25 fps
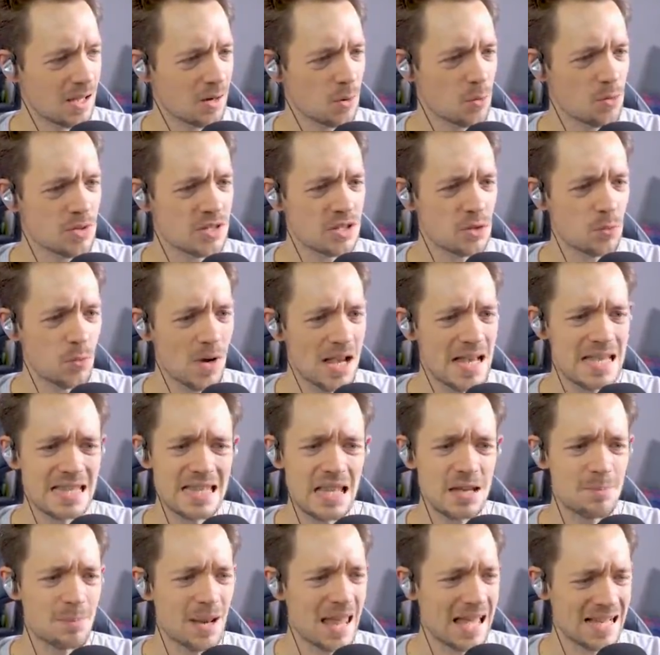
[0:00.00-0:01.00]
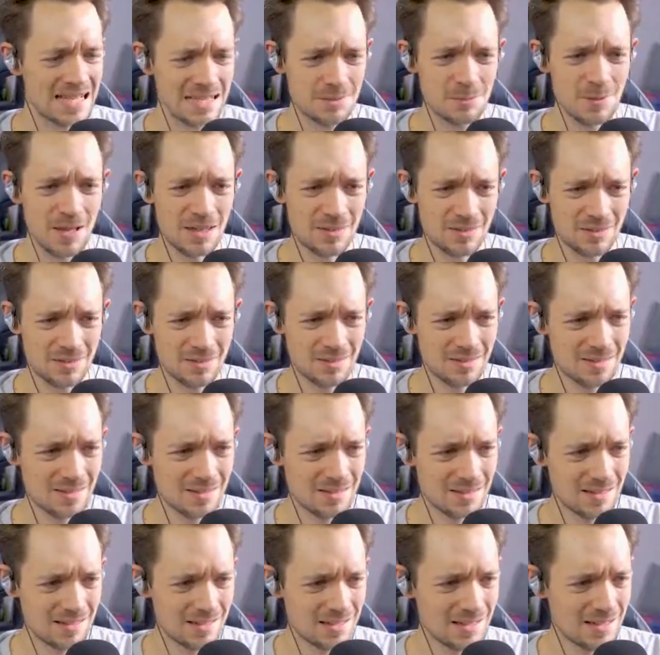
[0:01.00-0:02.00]
Also, where's their blacksmith?
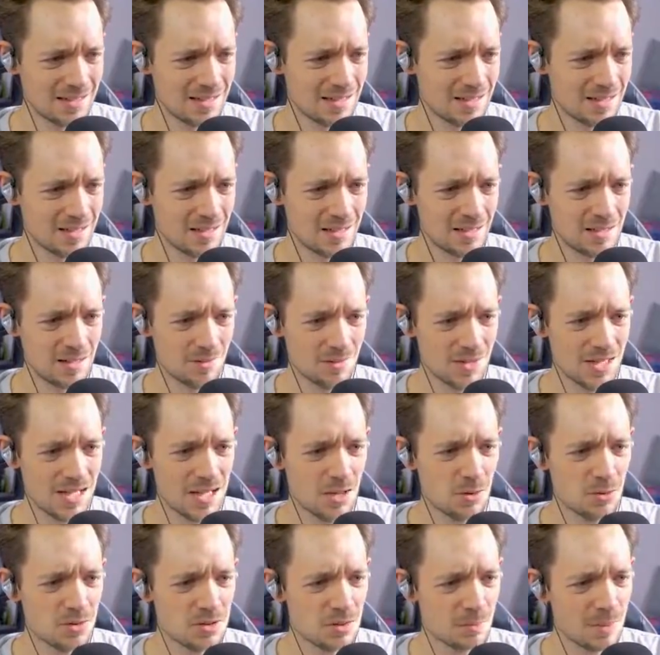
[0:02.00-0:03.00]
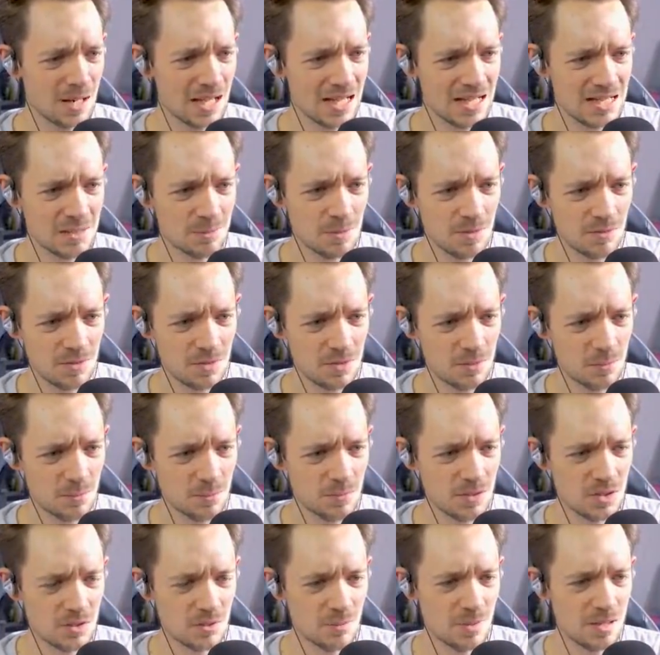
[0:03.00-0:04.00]
If they owned a blacksmith, this,
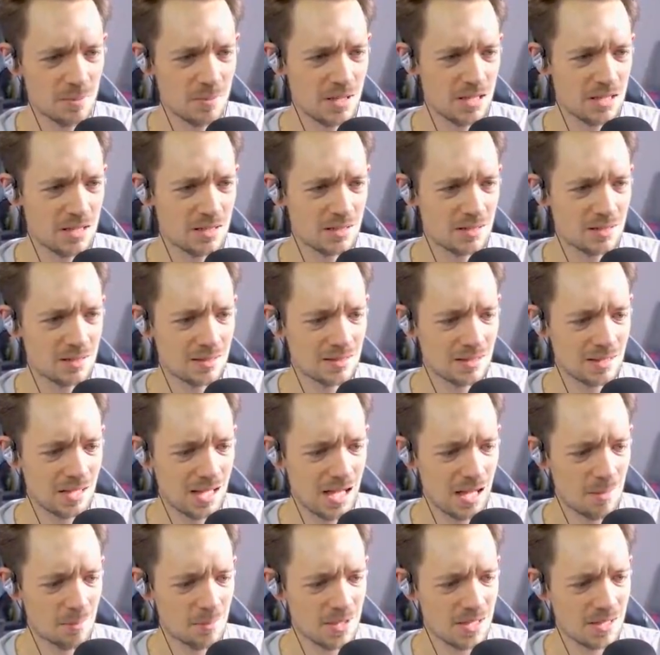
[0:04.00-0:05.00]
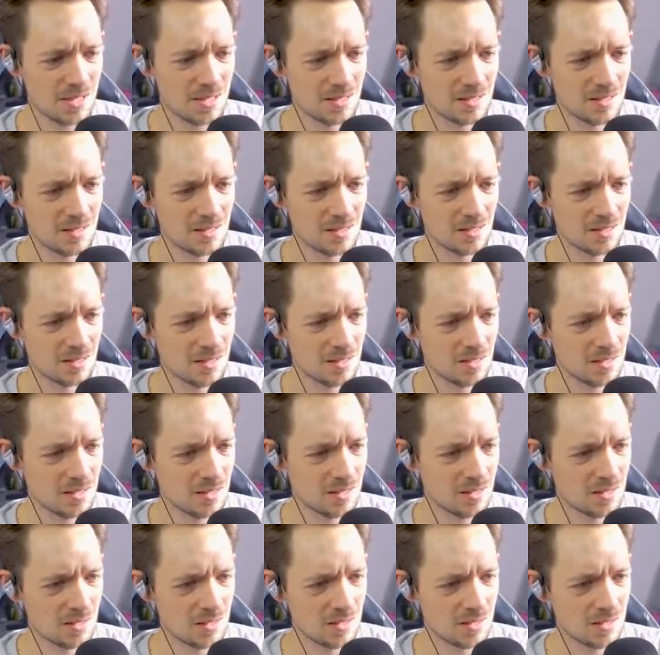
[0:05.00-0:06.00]
would, this would make me happy.
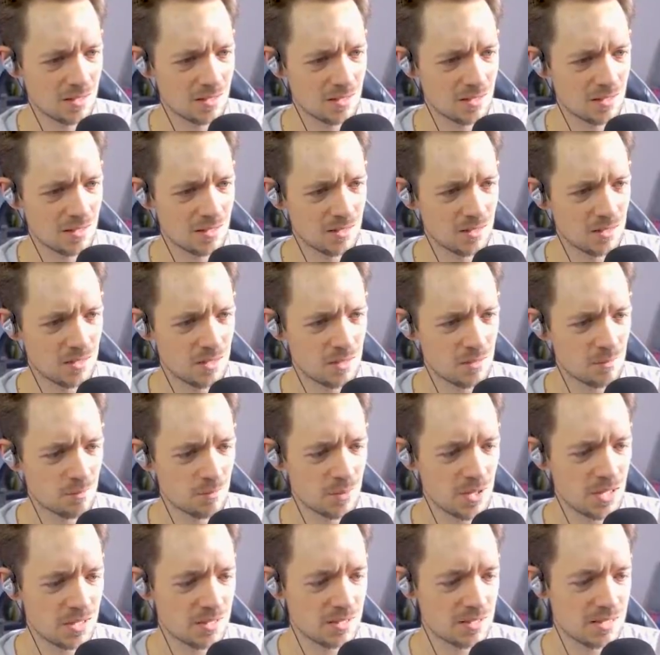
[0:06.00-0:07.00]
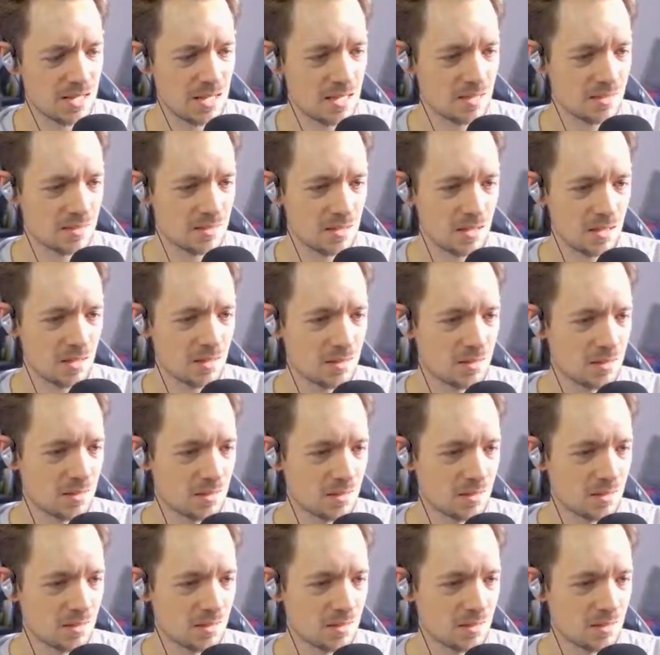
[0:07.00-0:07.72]
You can burn to death, sir.